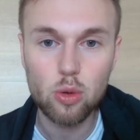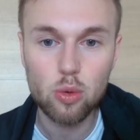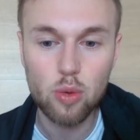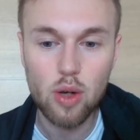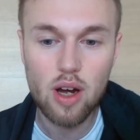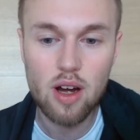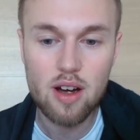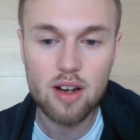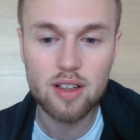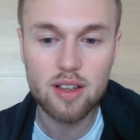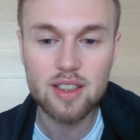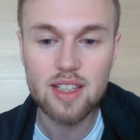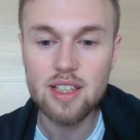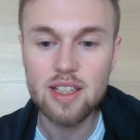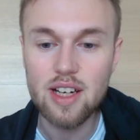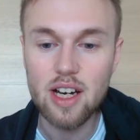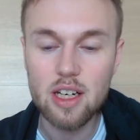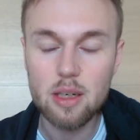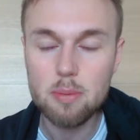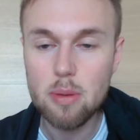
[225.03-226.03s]
or wrong,
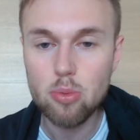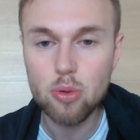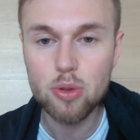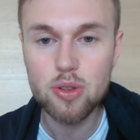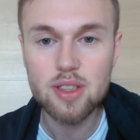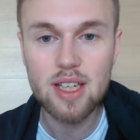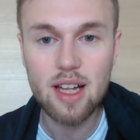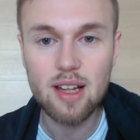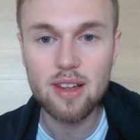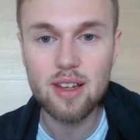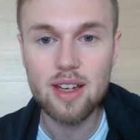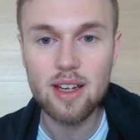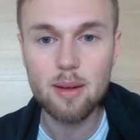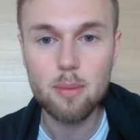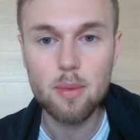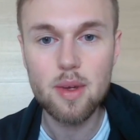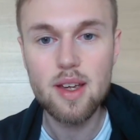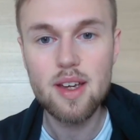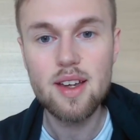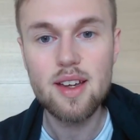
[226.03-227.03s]
need other people to tell
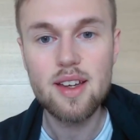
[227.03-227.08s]
them,